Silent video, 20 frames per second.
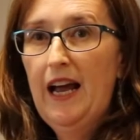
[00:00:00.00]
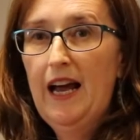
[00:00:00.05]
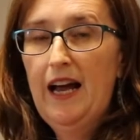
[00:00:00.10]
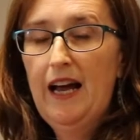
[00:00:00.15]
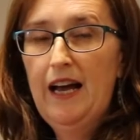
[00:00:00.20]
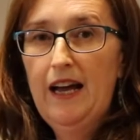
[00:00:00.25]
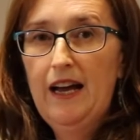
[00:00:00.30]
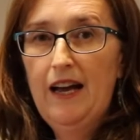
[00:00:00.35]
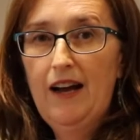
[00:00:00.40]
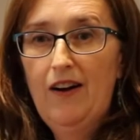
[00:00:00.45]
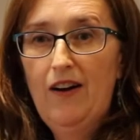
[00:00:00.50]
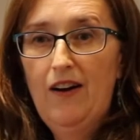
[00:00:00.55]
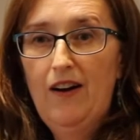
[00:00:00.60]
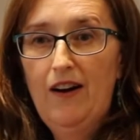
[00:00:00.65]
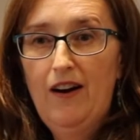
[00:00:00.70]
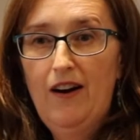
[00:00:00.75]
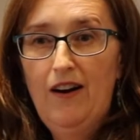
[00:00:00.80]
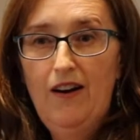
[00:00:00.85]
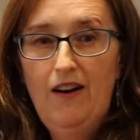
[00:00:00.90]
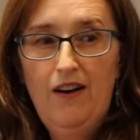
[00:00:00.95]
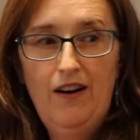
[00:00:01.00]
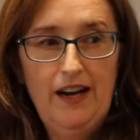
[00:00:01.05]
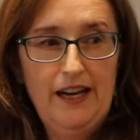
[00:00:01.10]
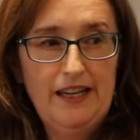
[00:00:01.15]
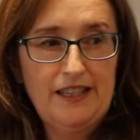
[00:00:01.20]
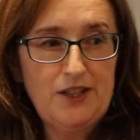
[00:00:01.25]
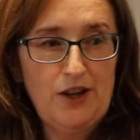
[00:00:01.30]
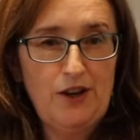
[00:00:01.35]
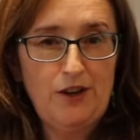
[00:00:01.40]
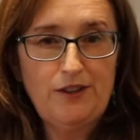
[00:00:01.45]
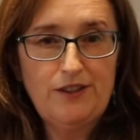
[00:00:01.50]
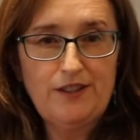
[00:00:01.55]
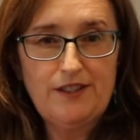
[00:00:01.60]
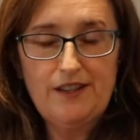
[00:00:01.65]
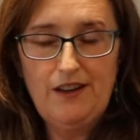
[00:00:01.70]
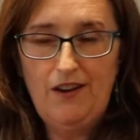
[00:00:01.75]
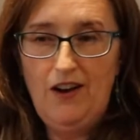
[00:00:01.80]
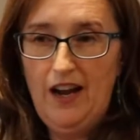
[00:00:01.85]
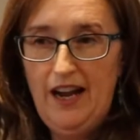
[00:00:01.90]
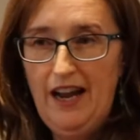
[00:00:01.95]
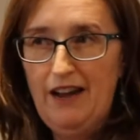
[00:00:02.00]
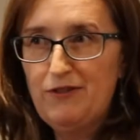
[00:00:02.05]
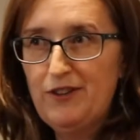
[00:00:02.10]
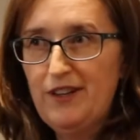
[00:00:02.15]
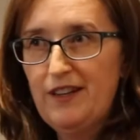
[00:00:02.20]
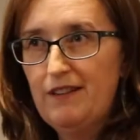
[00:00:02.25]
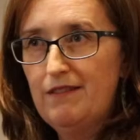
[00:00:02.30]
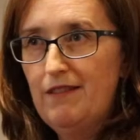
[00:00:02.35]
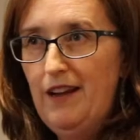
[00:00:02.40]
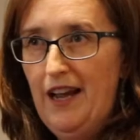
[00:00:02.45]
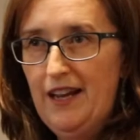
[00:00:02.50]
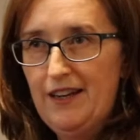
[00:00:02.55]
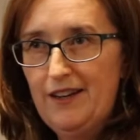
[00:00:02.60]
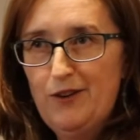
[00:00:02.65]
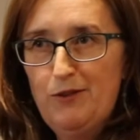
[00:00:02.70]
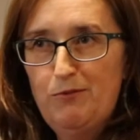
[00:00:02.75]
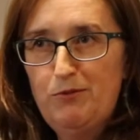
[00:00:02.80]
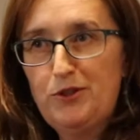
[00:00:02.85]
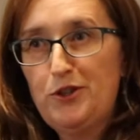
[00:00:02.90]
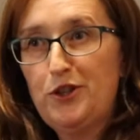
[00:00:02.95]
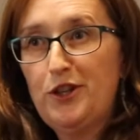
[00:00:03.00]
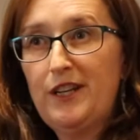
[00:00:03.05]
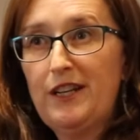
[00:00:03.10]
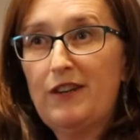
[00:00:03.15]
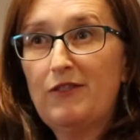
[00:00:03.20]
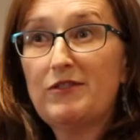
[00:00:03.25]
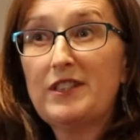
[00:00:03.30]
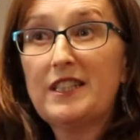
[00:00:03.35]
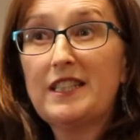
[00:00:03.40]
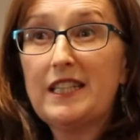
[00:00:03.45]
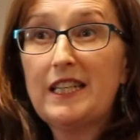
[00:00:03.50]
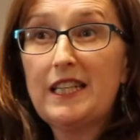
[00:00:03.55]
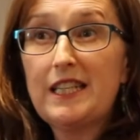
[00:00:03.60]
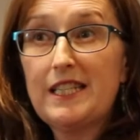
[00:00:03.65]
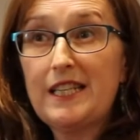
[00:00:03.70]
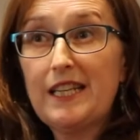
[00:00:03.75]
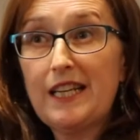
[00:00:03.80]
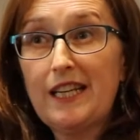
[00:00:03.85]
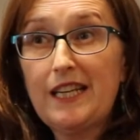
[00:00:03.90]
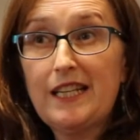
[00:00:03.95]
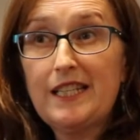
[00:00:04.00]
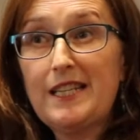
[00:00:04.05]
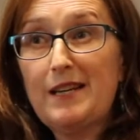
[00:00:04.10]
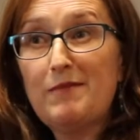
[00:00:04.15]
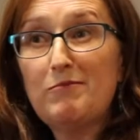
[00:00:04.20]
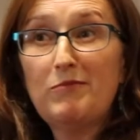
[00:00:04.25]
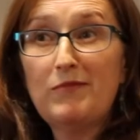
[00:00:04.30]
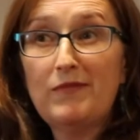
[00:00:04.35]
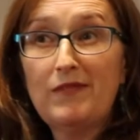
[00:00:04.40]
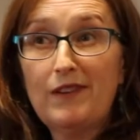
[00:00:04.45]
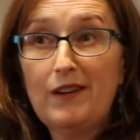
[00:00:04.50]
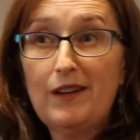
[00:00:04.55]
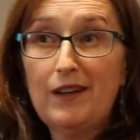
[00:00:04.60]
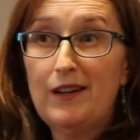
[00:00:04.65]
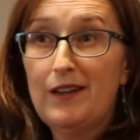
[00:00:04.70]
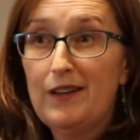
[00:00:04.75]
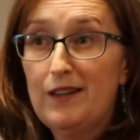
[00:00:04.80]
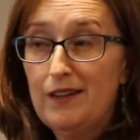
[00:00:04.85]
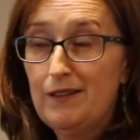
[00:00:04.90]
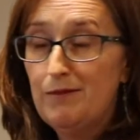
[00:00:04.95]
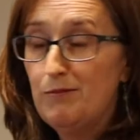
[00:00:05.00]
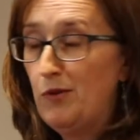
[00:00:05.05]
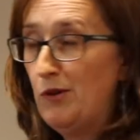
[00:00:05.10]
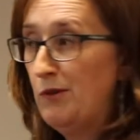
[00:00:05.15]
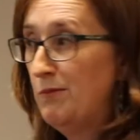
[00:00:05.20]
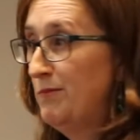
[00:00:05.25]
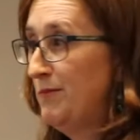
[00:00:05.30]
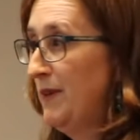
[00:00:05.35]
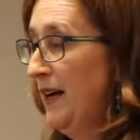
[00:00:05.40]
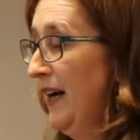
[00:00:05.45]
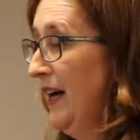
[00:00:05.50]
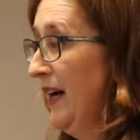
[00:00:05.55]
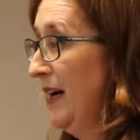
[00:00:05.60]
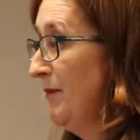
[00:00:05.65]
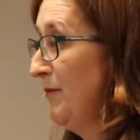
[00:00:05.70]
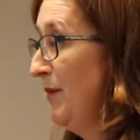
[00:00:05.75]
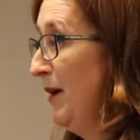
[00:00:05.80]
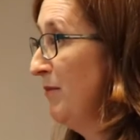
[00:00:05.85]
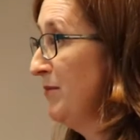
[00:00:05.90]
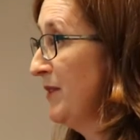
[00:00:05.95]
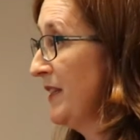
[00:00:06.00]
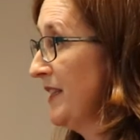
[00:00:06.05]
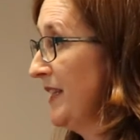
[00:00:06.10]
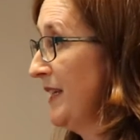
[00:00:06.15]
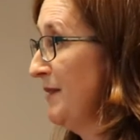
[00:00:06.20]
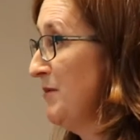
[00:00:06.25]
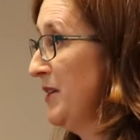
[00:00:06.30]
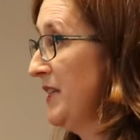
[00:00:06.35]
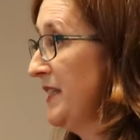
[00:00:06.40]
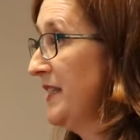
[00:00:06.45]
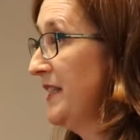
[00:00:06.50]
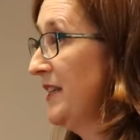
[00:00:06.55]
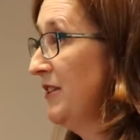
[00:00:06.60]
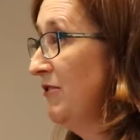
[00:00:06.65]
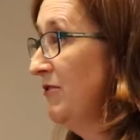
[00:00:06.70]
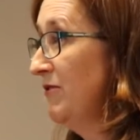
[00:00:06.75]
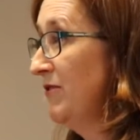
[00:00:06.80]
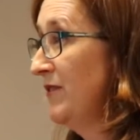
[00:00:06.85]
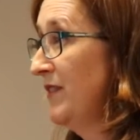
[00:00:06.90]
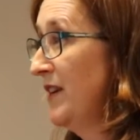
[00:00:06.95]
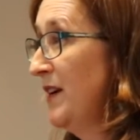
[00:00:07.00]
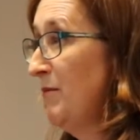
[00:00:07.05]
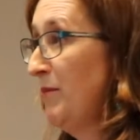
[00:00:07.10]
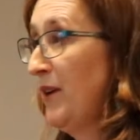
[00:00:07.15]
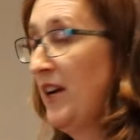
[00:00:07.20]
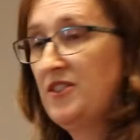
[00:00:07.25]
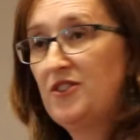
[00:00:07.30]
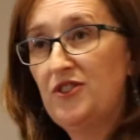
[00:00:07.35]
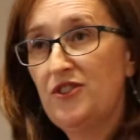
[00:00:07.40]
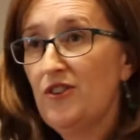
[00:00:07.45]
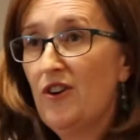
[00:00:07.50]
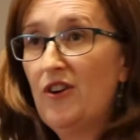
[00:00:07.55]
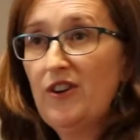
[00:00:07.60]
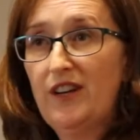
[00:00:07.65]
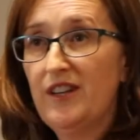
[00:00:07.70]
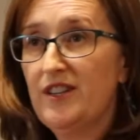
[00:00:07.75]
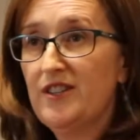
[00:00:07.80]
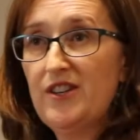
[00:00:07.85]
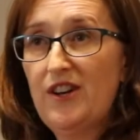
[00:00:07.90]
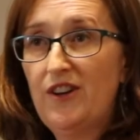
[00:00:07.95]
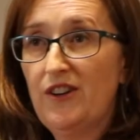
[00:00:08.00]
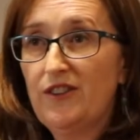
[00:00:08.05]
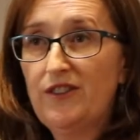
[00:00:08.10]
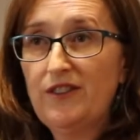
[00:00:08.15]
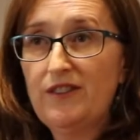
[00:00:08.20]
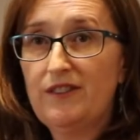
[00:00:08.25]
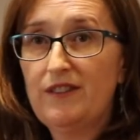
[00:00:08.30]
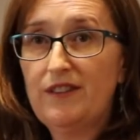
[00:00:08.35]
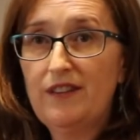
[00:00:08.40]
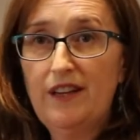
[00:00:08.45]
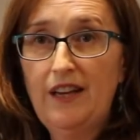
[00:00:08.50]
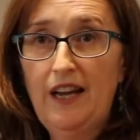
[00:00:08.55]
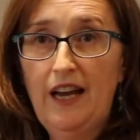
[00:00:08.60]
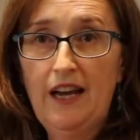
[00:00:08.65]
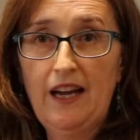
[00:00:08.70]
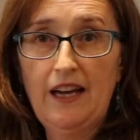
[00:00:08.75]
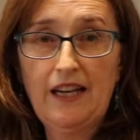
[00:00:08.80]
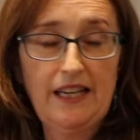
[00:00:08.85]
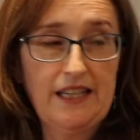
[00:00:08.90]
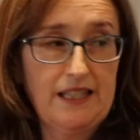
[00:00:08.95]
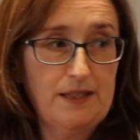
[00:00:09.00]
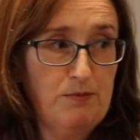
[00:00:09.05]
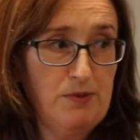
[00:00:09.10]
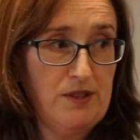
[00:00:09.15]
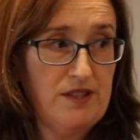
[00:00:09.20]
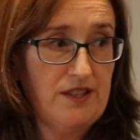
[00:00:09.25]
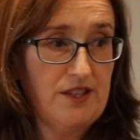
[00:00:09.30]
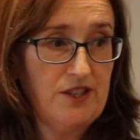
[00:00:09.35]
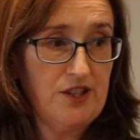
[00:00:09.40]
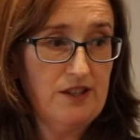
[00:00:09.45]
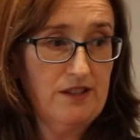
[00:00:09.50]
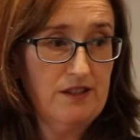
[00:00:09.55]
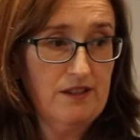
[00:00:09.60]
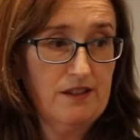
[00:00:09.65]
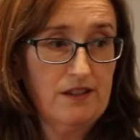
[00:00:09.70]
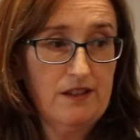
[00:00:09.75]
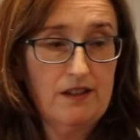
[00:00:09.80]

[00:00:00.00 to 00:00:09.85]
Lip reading: I haven't had an opportunity, obviously, to condemn Bob publicly myself, but I do not condone his position.